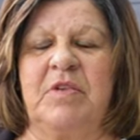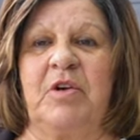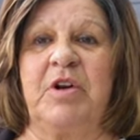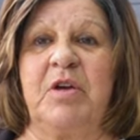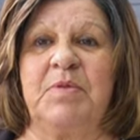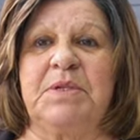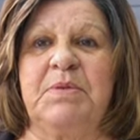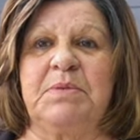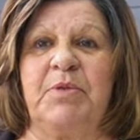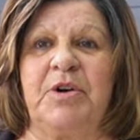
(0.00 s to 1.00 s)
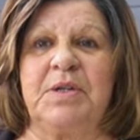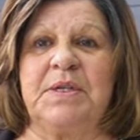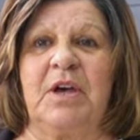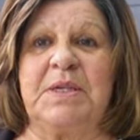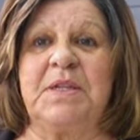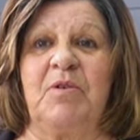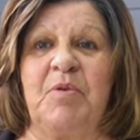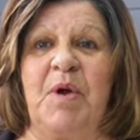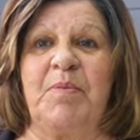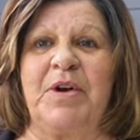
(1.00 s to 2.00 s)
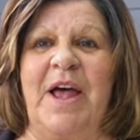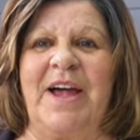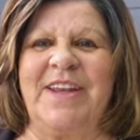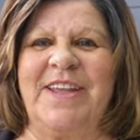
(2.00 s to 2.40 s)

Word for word: Her name was Miss Burns. I still remember that.